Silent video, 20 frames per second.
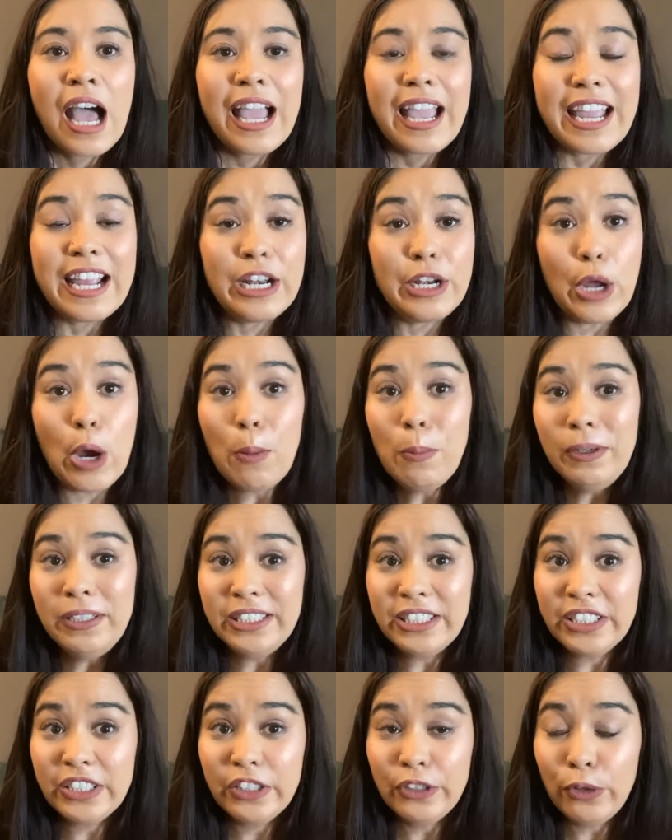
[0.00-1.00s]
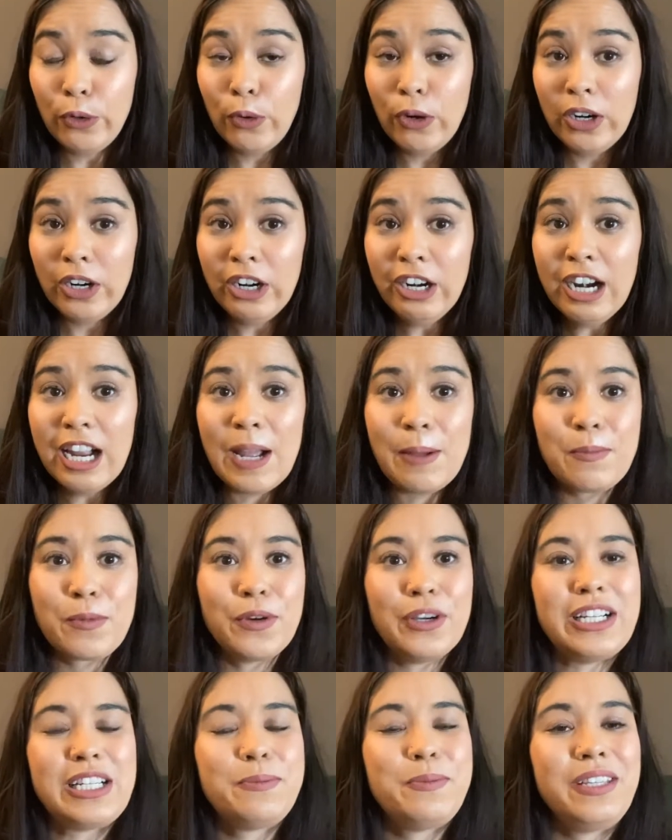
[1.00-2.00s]
In no particular order, I'm
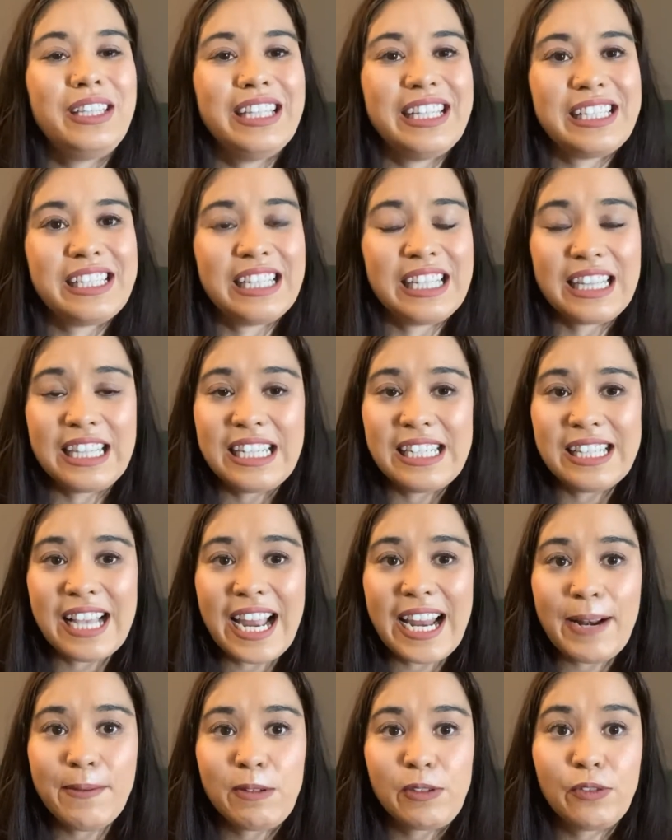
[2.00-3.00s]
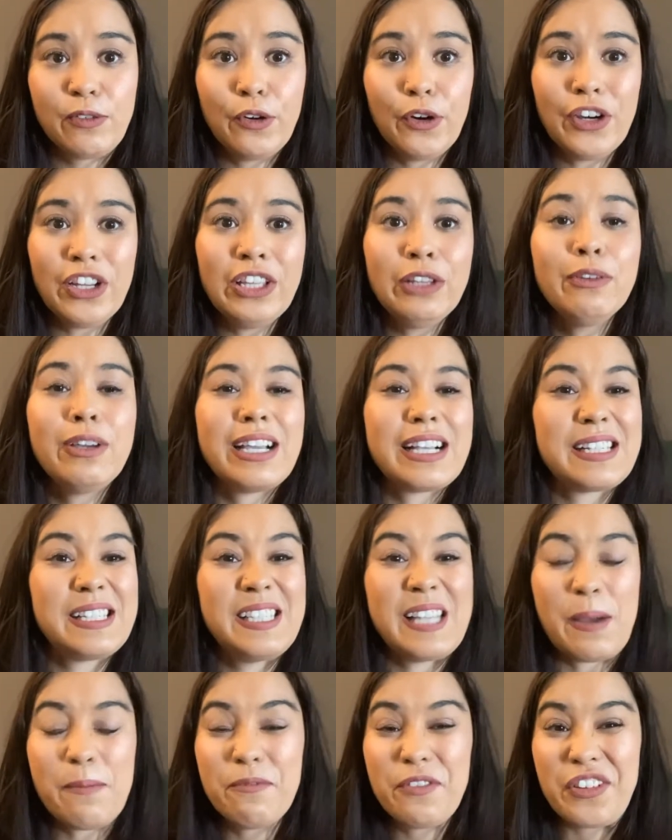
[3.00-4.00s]
going to be listing these items for you,
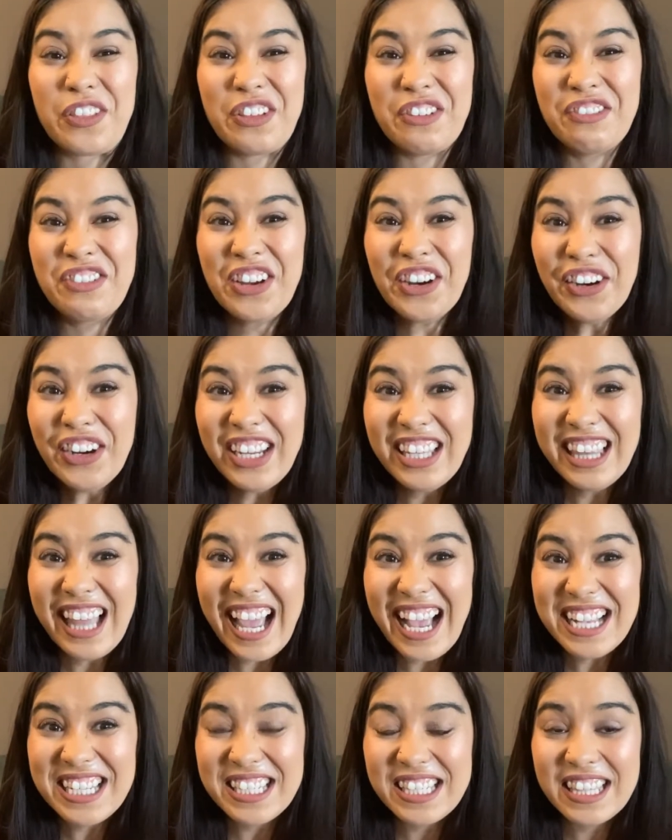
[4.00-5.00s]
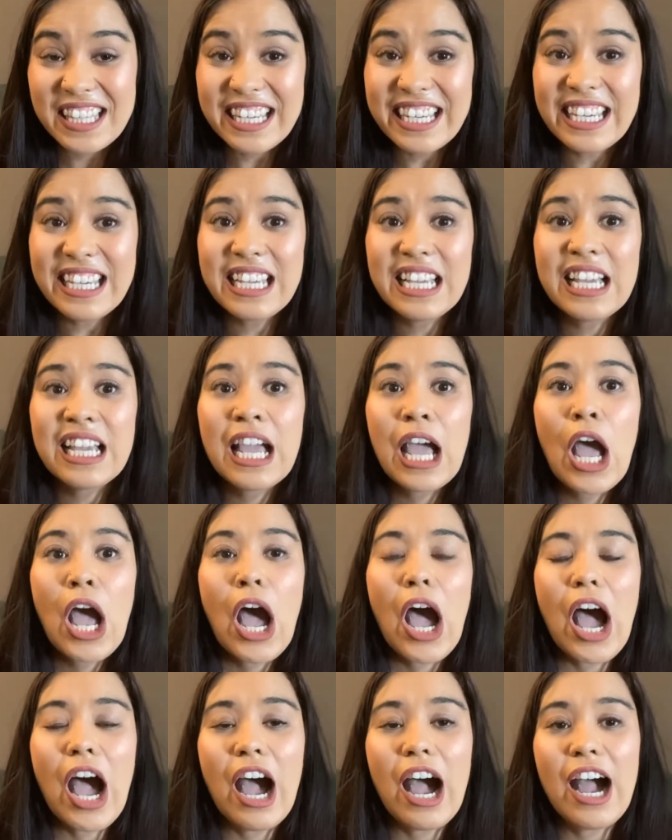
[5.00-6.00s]
except for the very last thing.
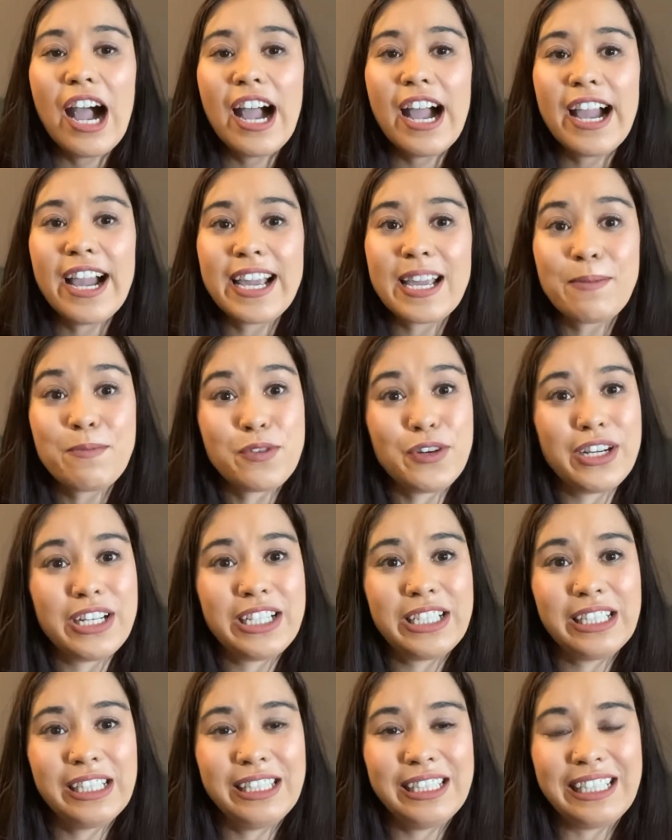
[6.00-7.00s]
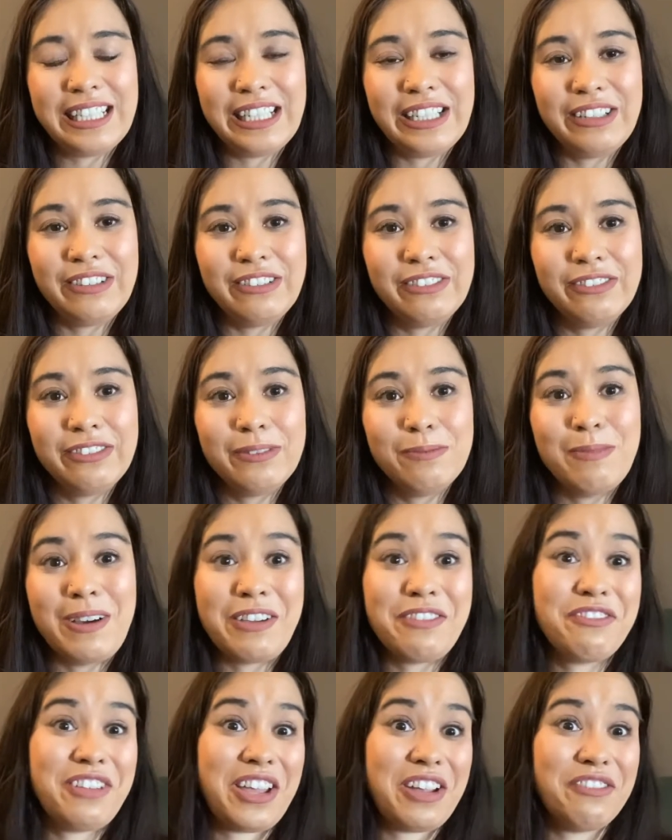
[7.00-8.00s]
I am going to leave
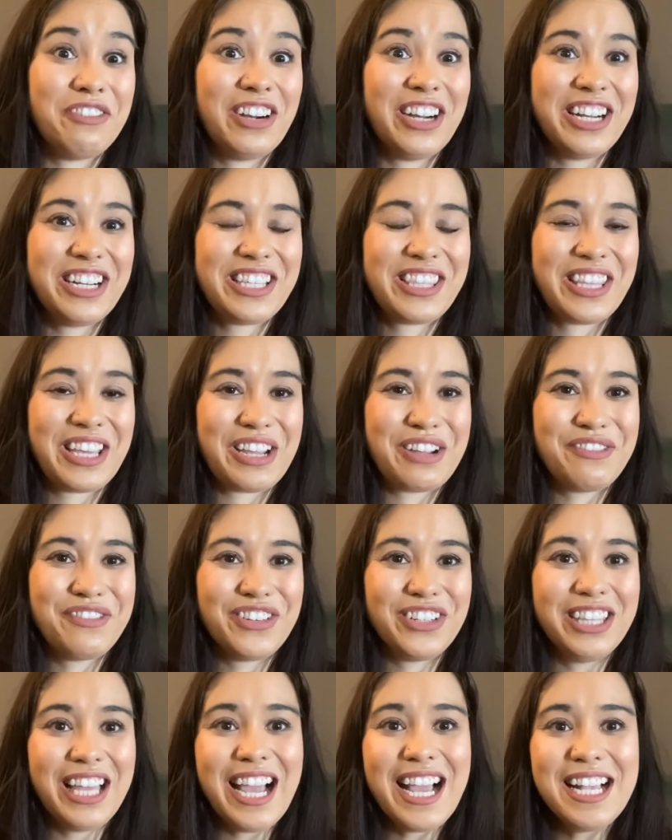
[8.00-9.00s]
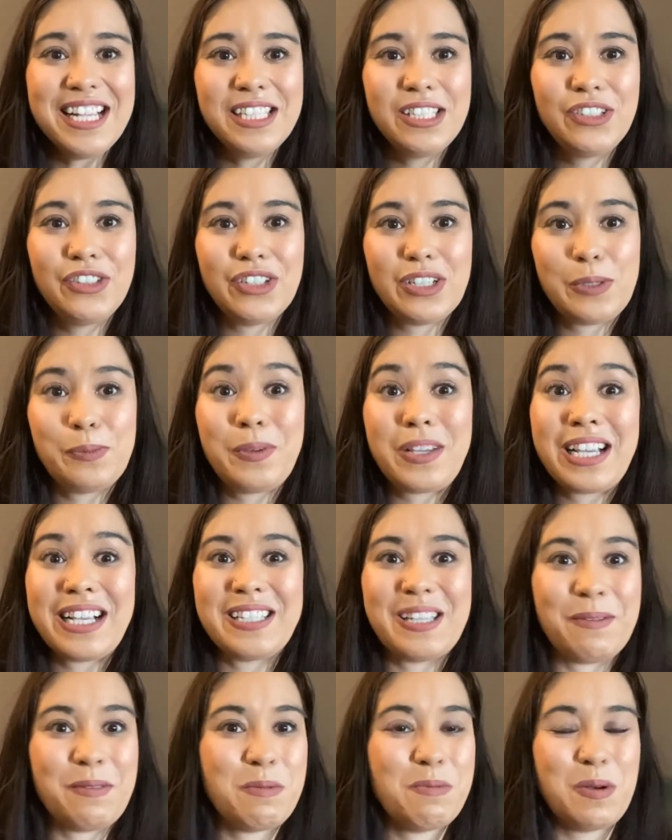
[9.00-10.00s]
my favorite thing for last, just
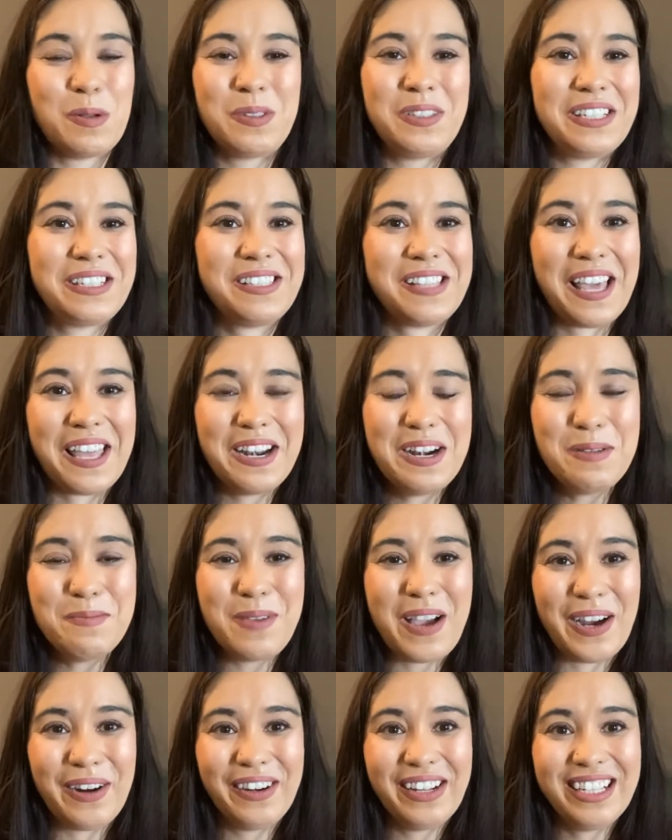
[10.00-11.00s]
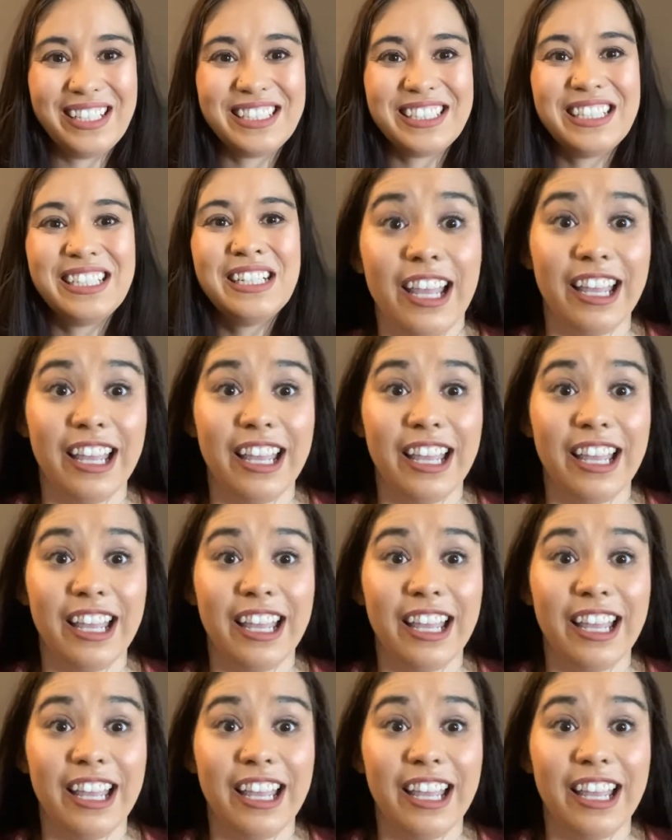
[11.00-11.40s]
because I'm the most excited about it